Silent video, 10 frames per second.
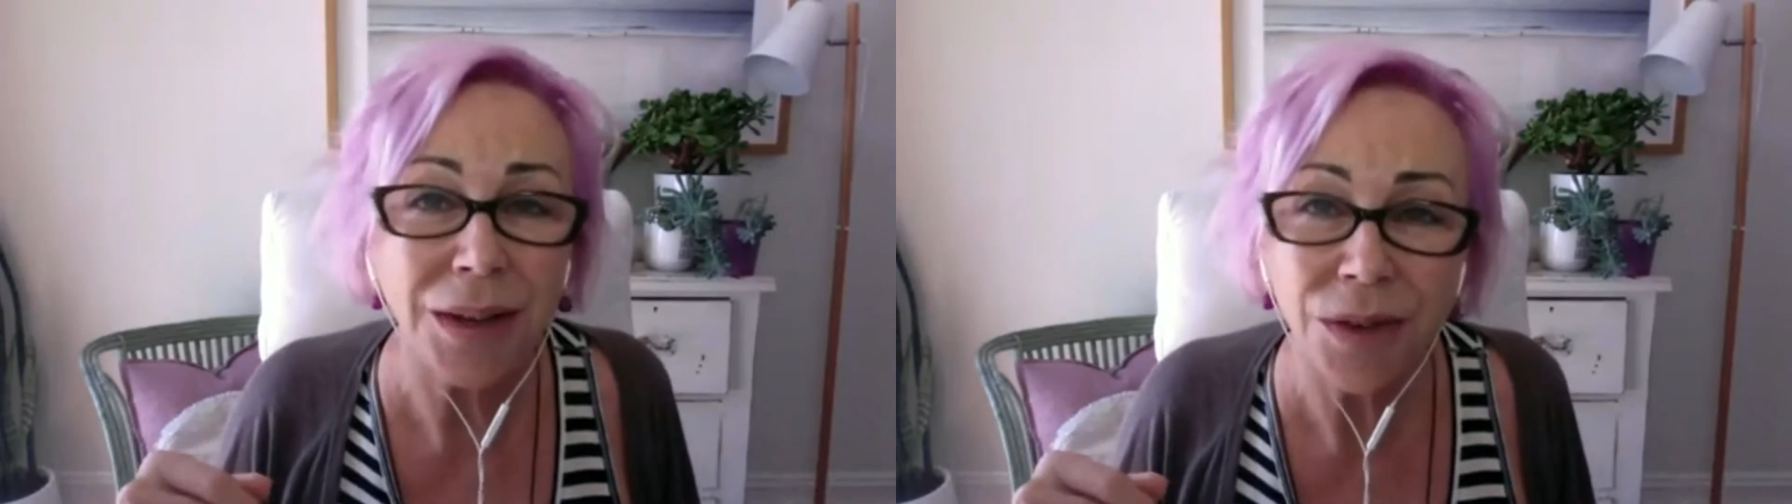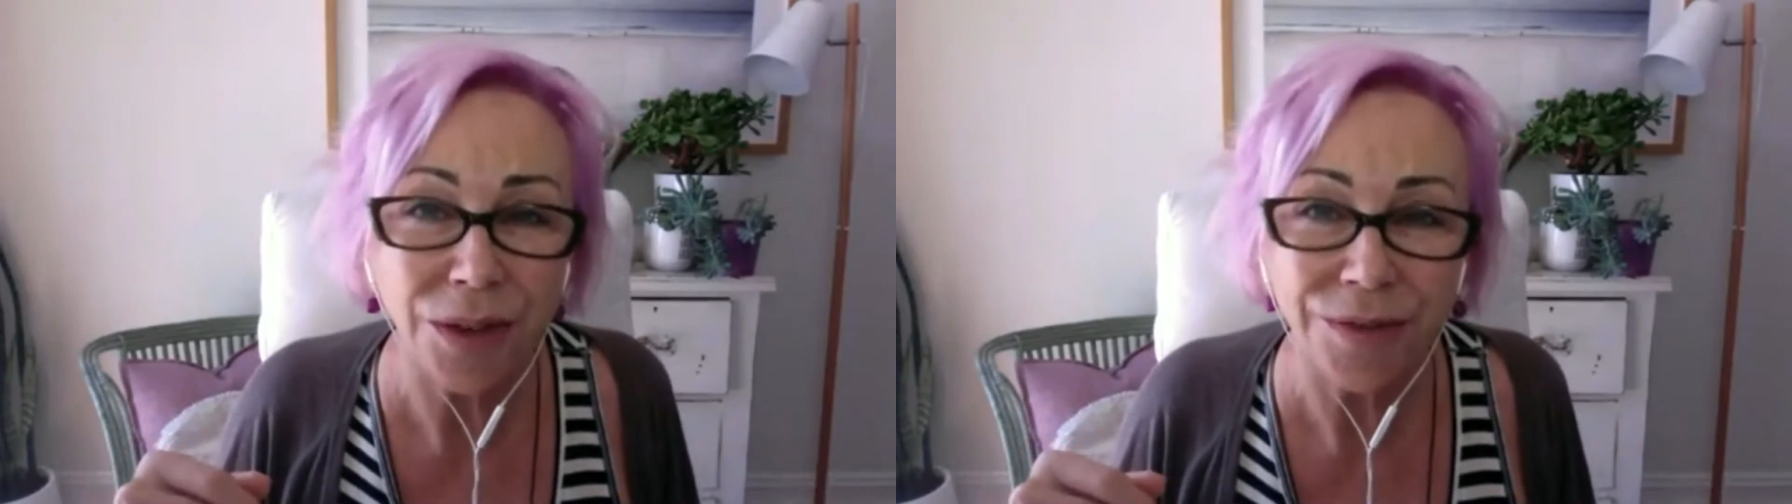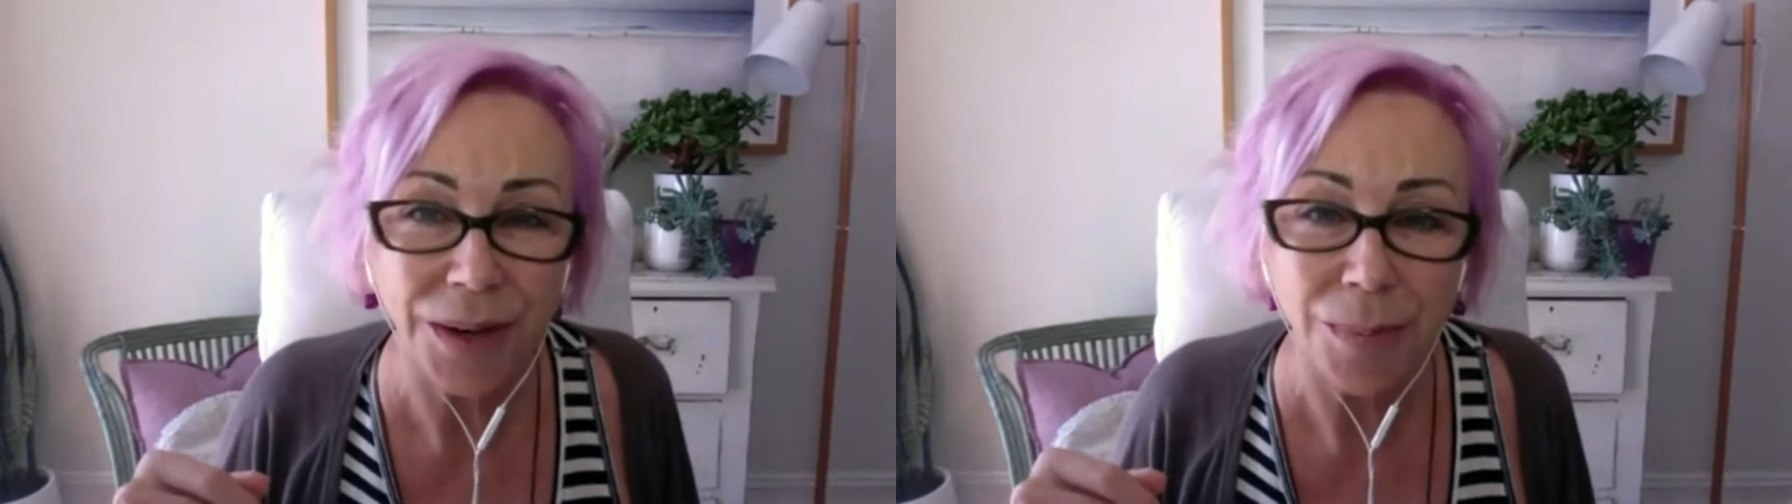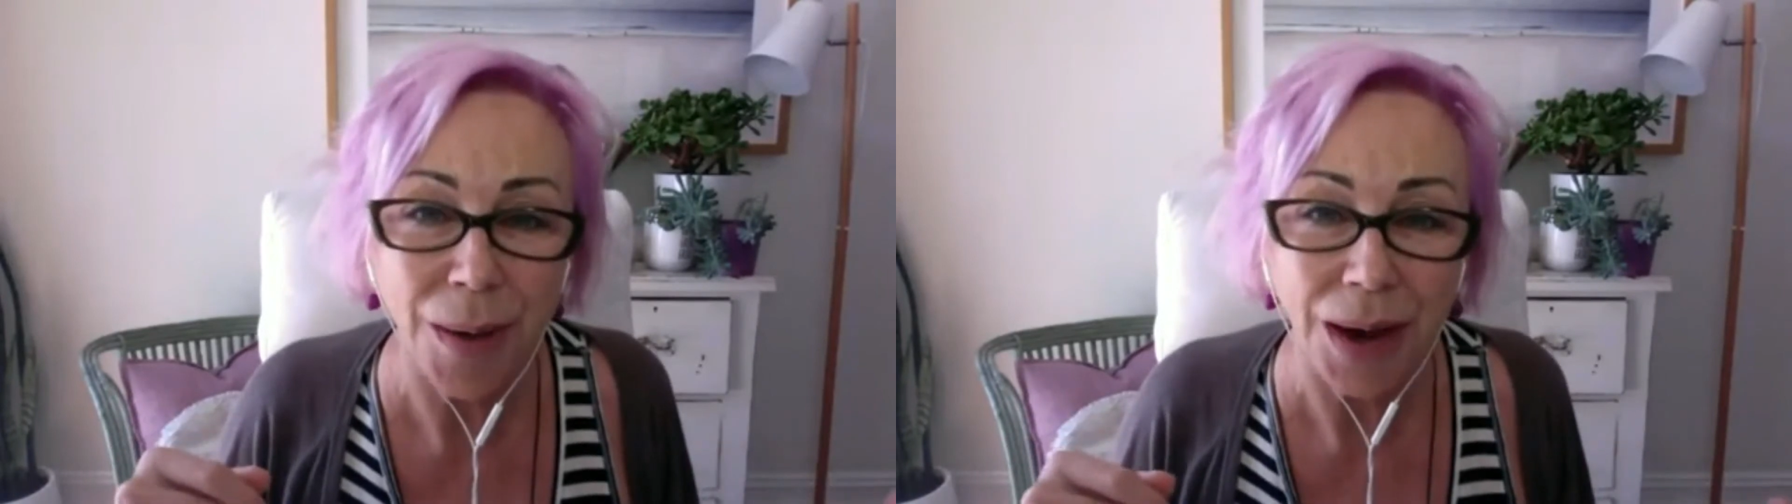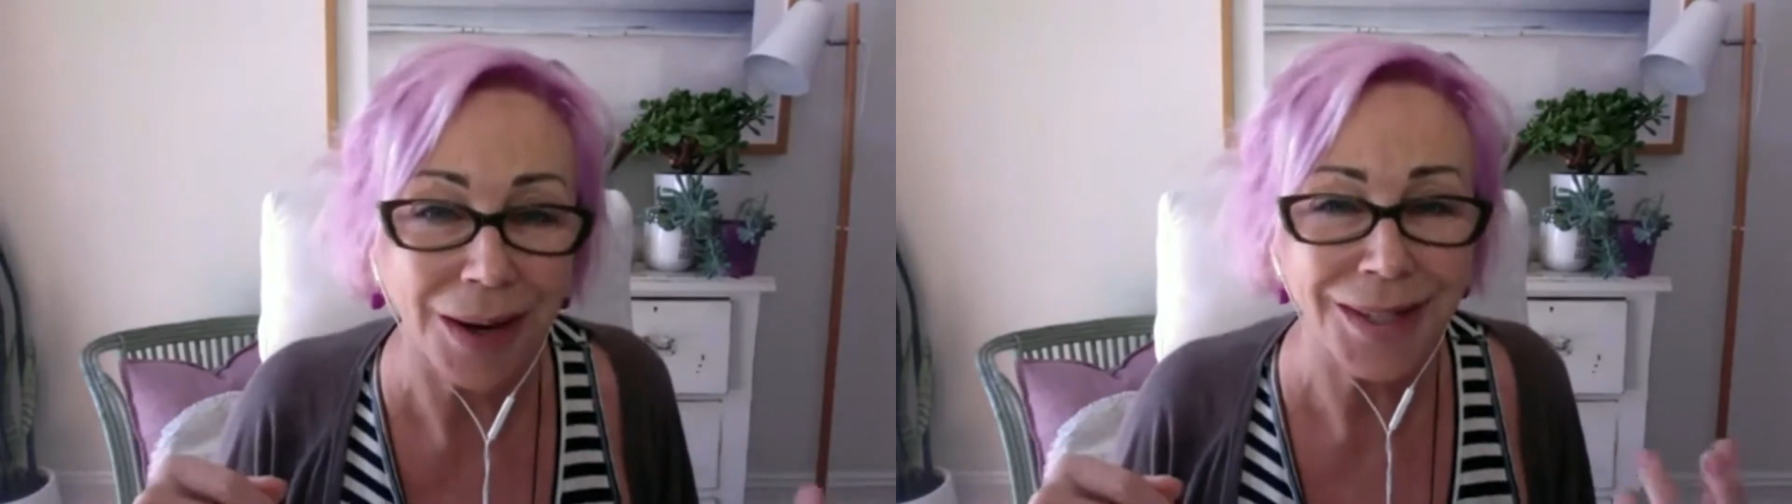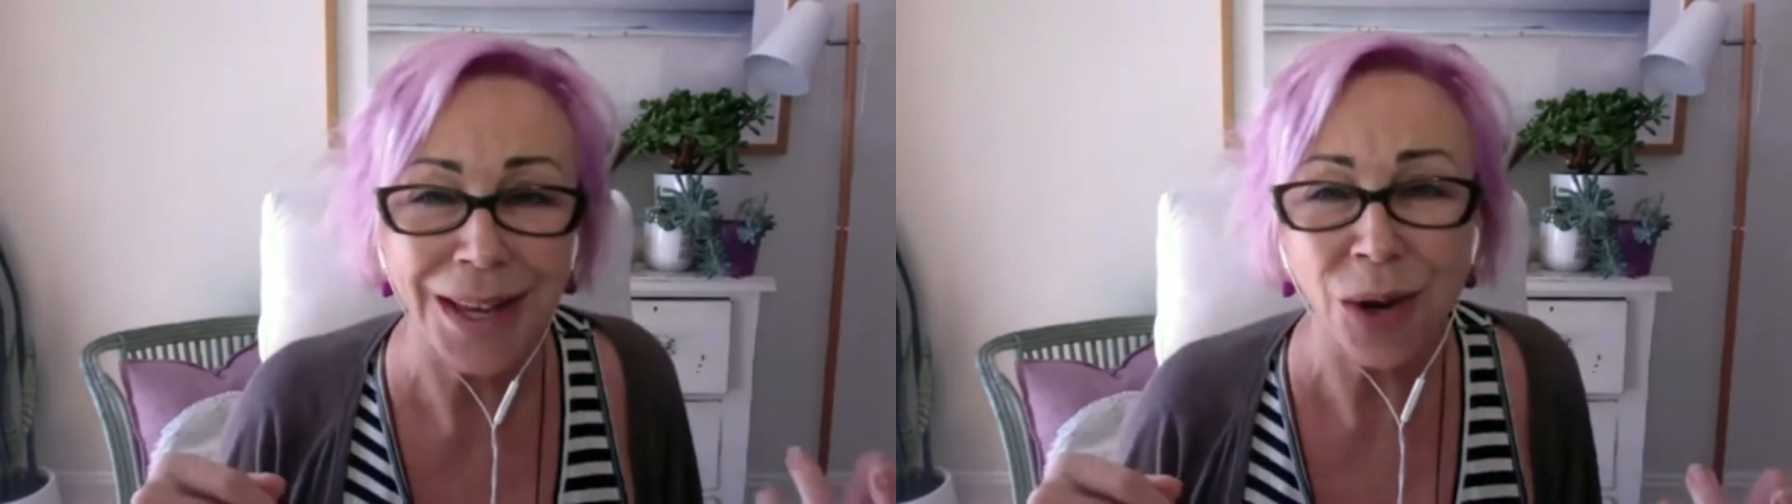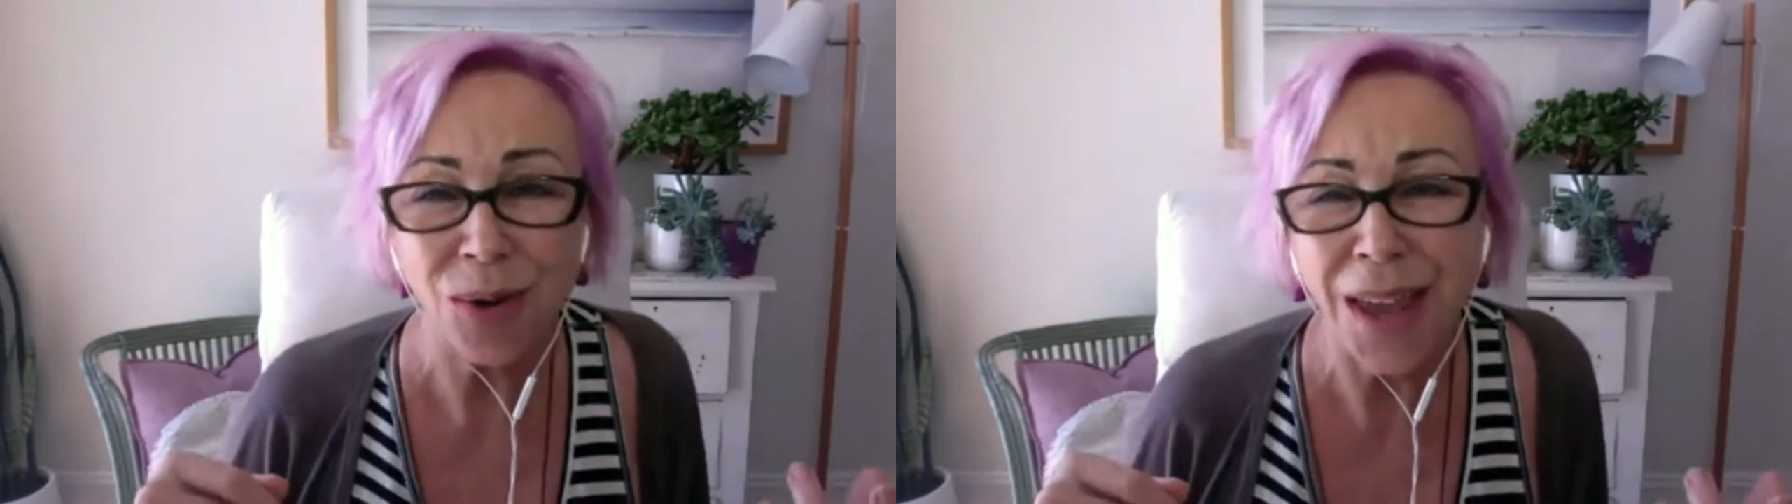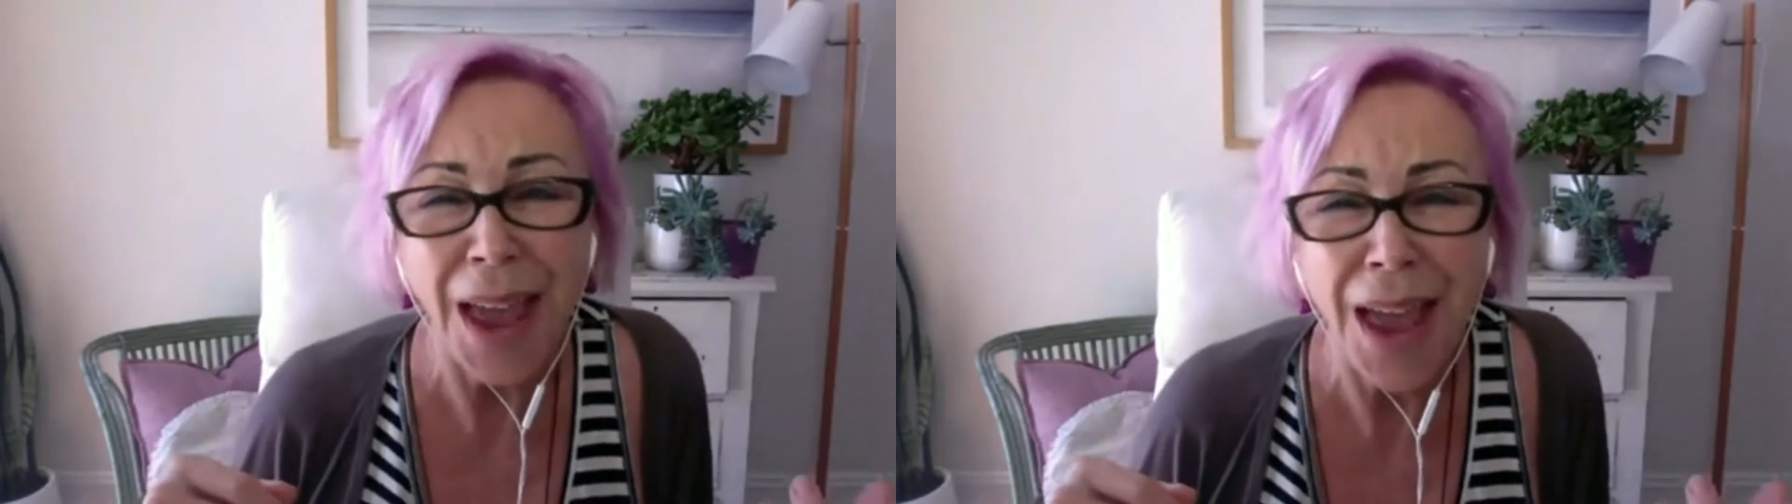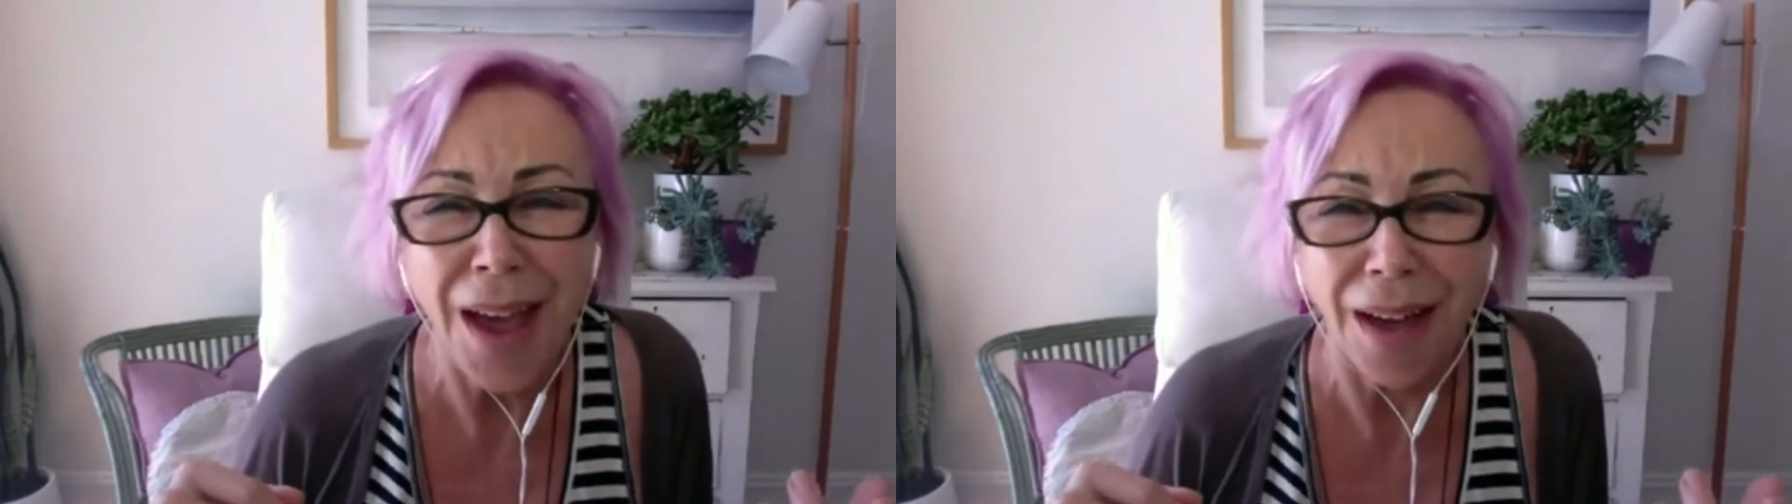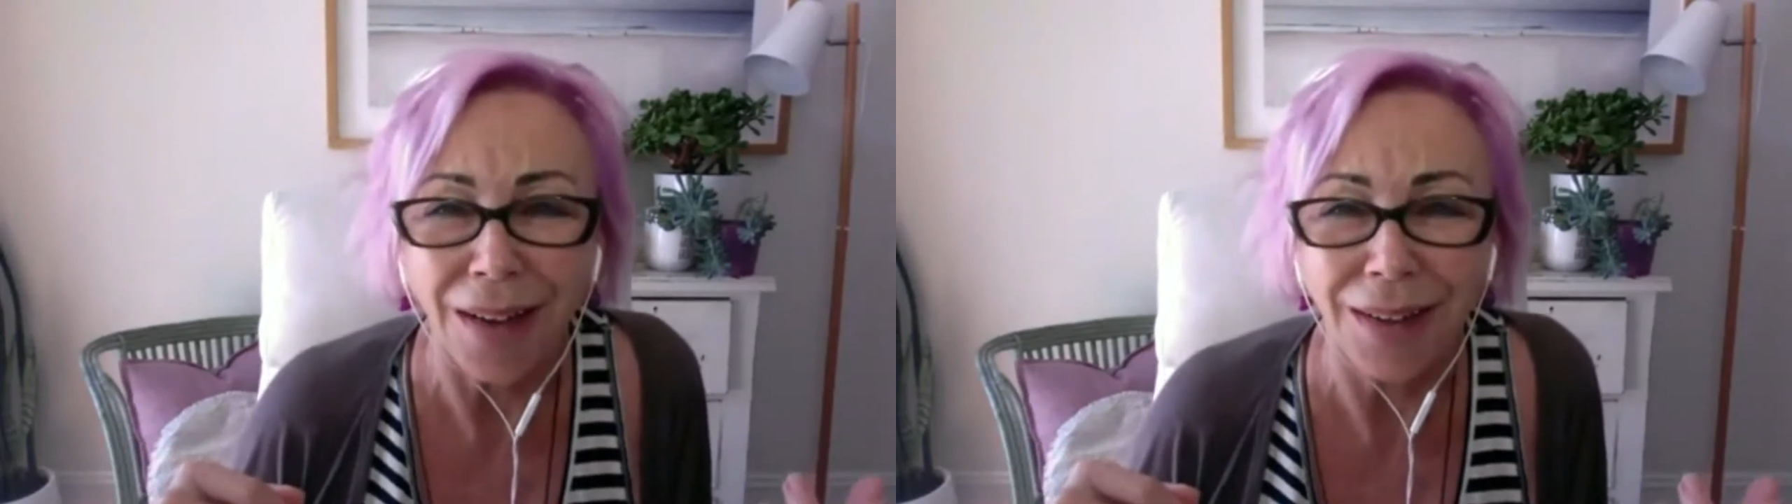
you the feedback because they don't care.